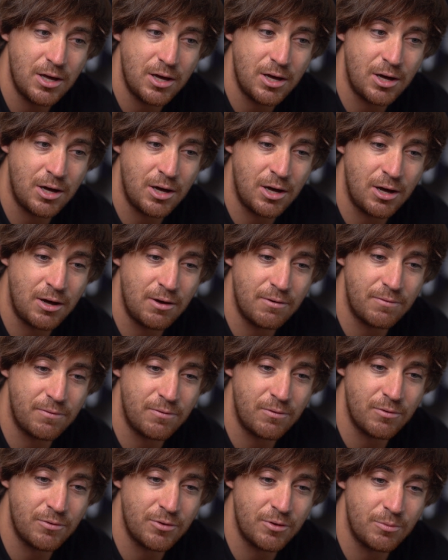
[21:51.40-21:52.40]

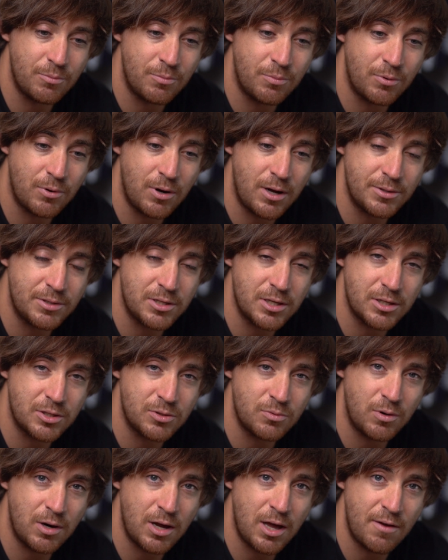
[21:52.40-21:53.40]
For the
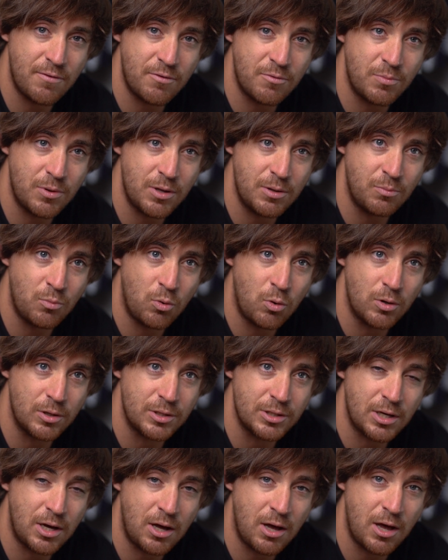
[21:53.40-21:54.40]
projects where I have a bit more
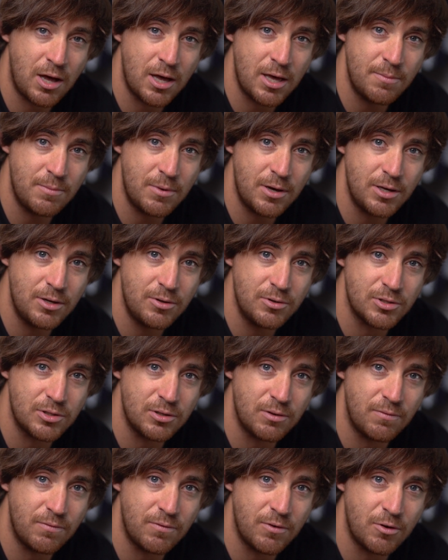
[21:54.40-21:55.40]
time, I
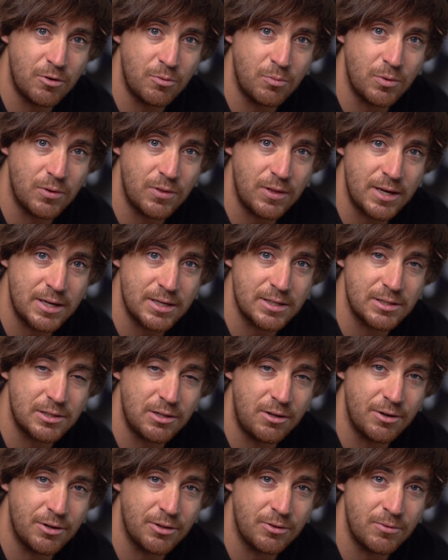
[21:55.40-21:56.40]
usually film with
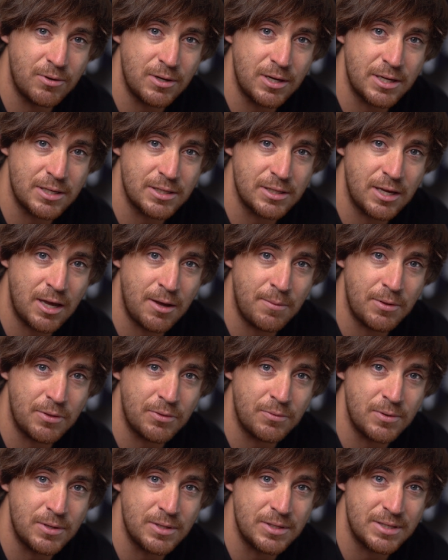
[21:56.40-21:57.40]
S-Log3, S-Gamut
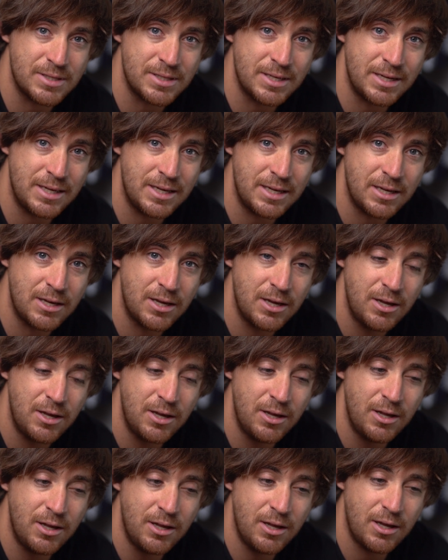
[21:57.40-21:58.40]
3 Cine,
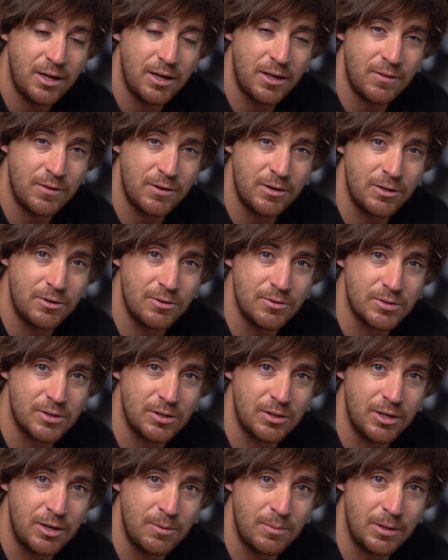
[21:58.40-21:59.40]
and then use a
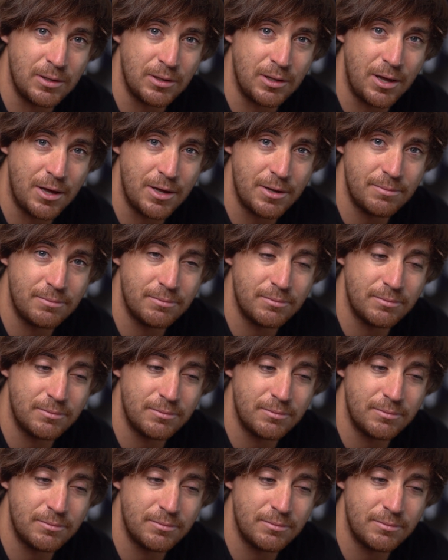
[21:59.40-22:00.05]
Leeming LUT.